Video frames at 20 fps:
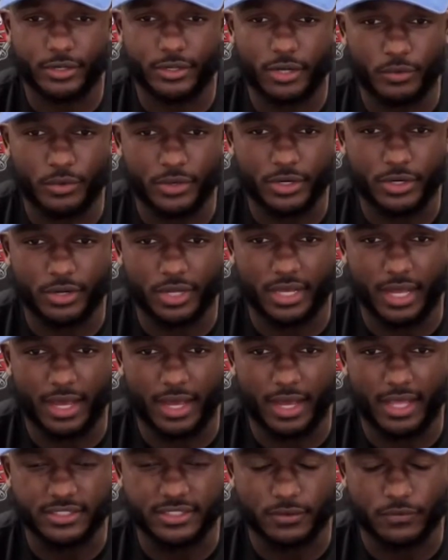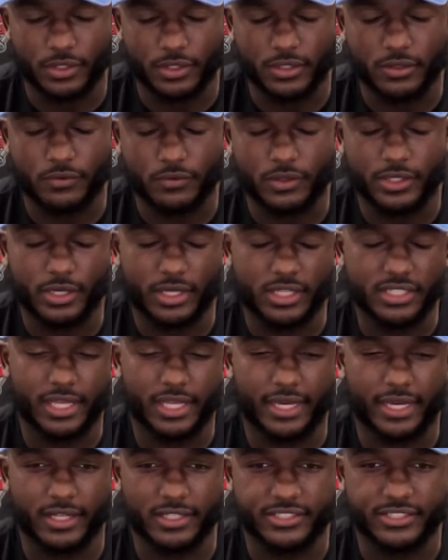know, we're uh, it's a really, really un,
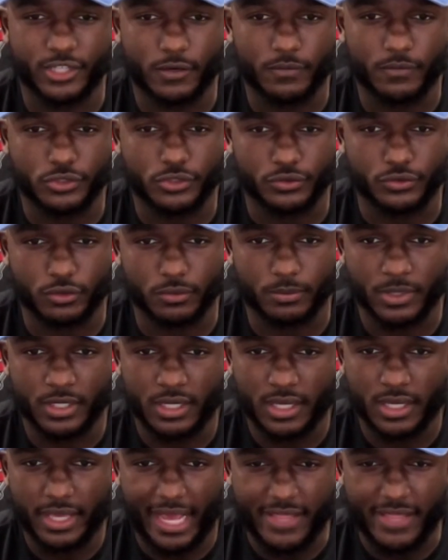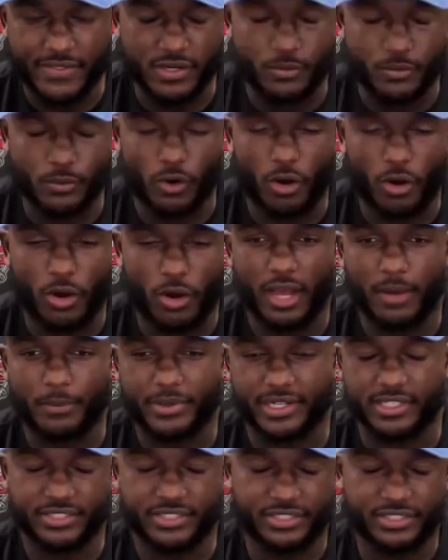like unselfish group. I think we're all
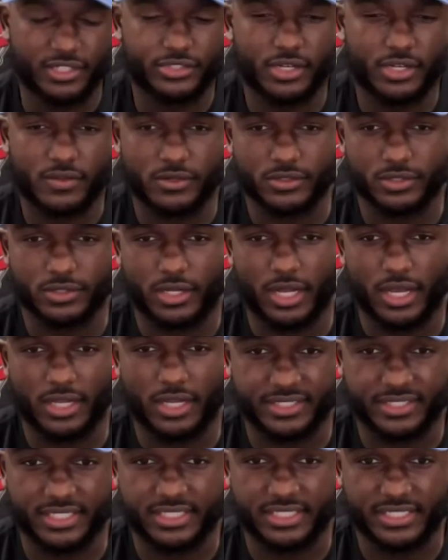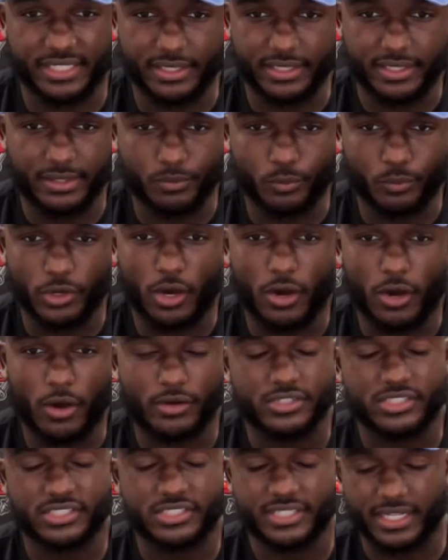happy to see each other uh, succeed, and we all
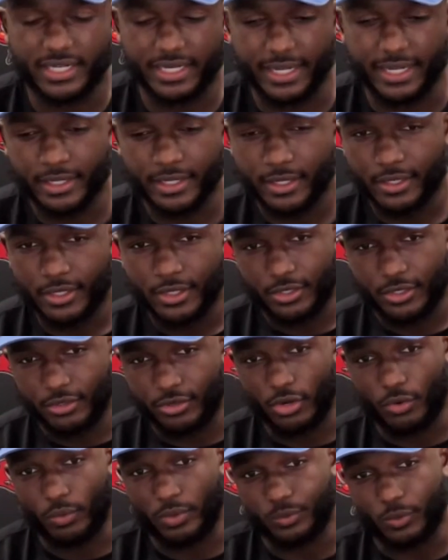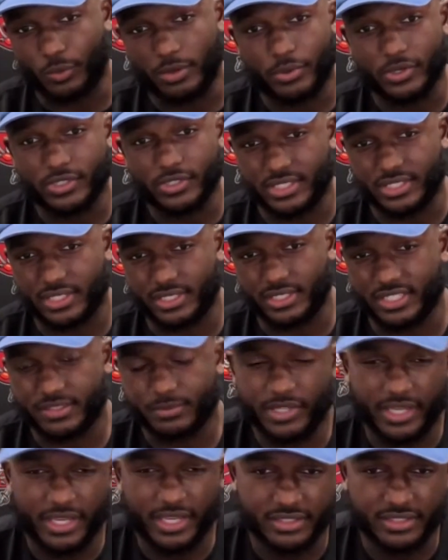understand that, you know, when one person is
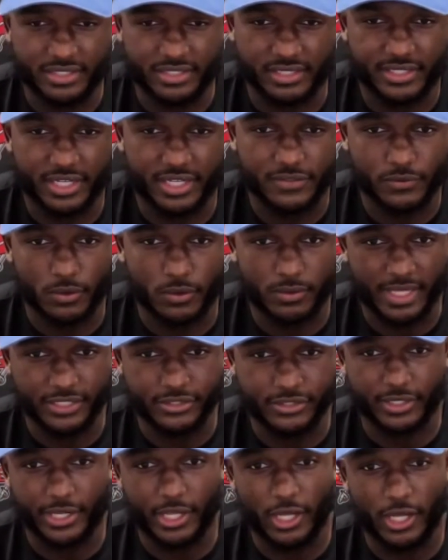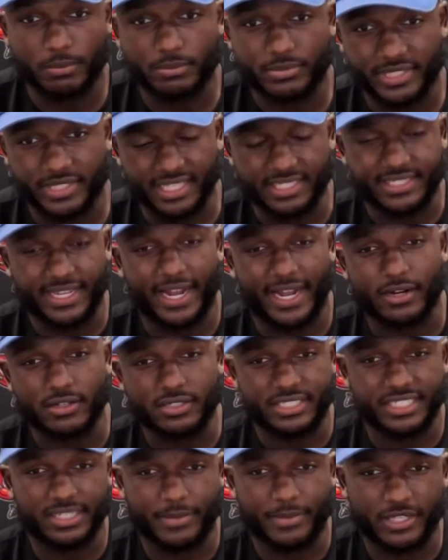is successful, that's going to help the entire
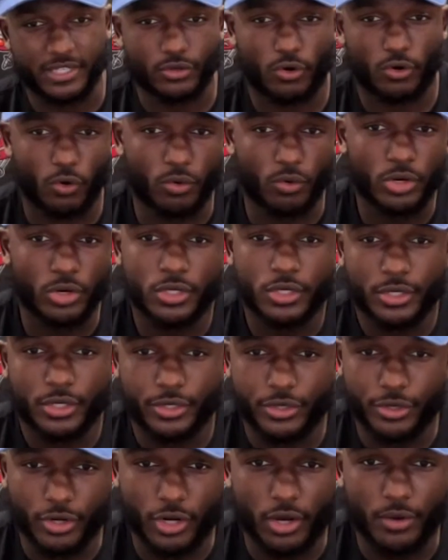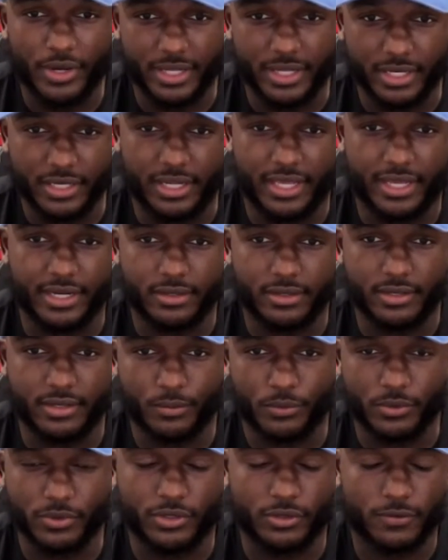team as a whole. You know, and, and
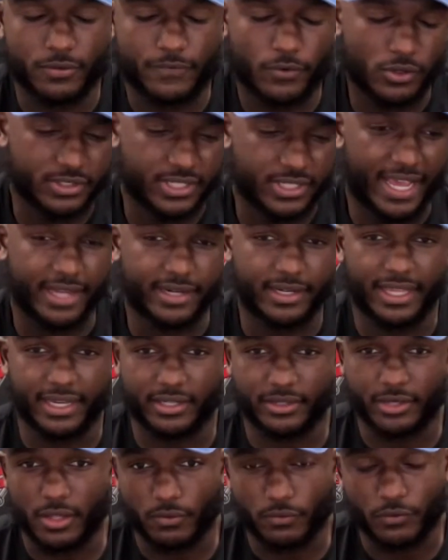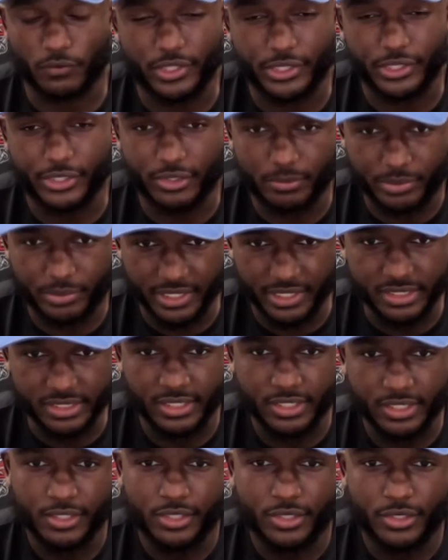and we're looking forward to adding like another really good piece.
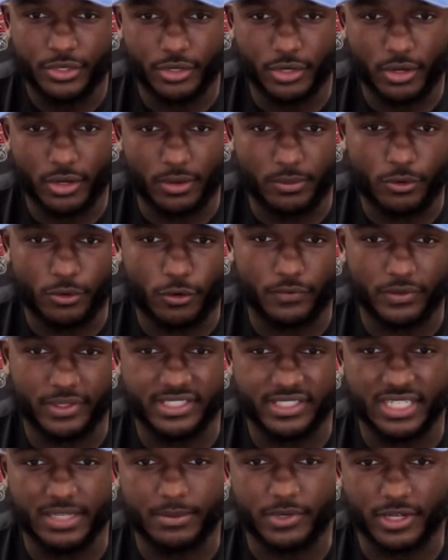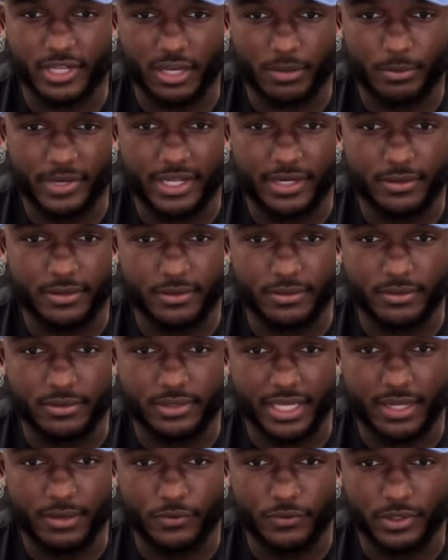You know, hopefully he's able to come in and
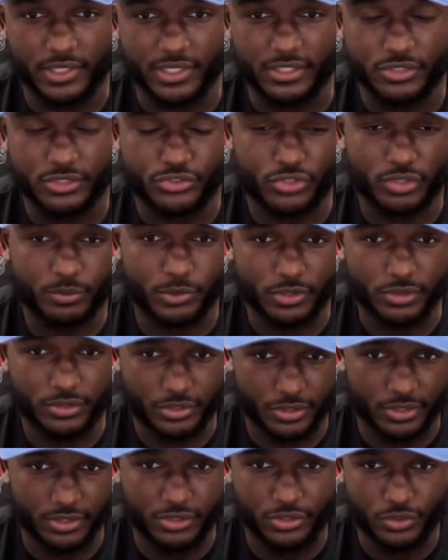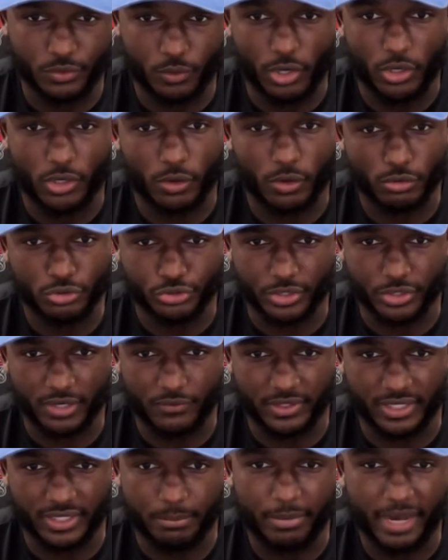and really contribute to to our culture
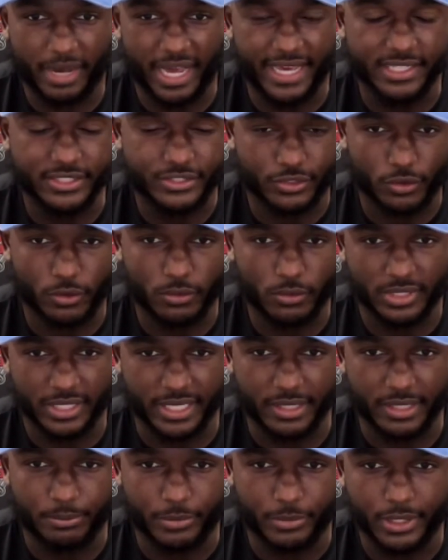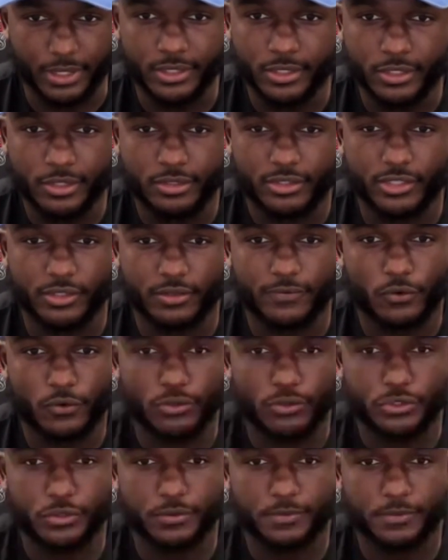and really buy into the whole thing. But looking
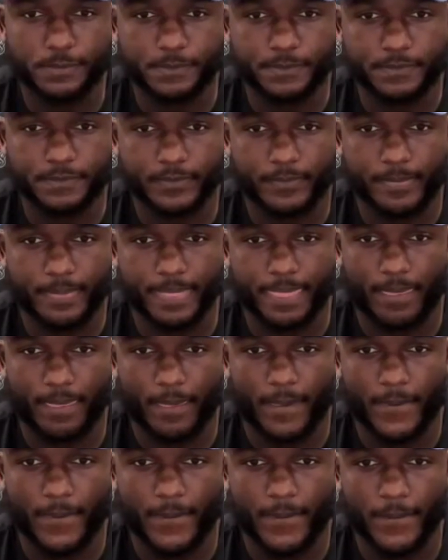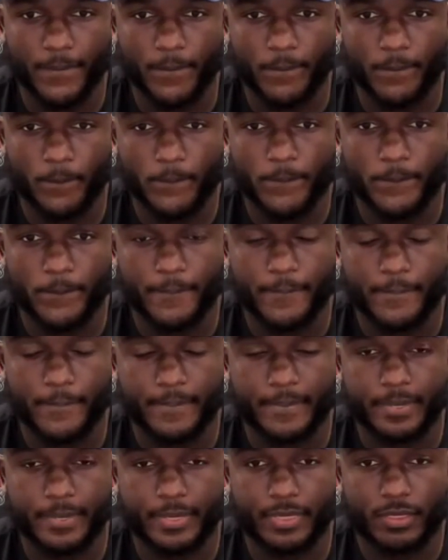forward to it. Thanks.
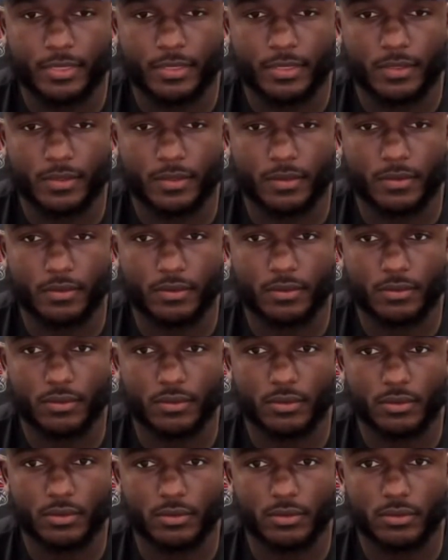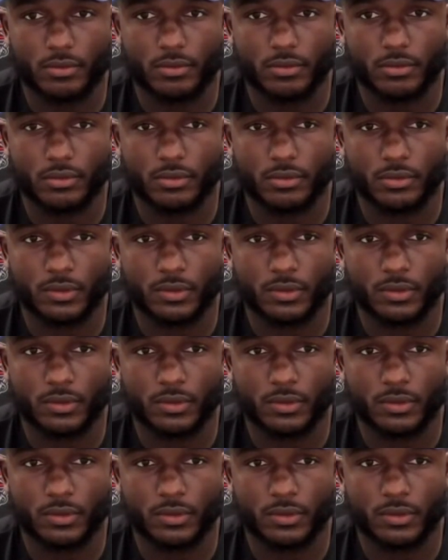Next question will come from Greg Auman.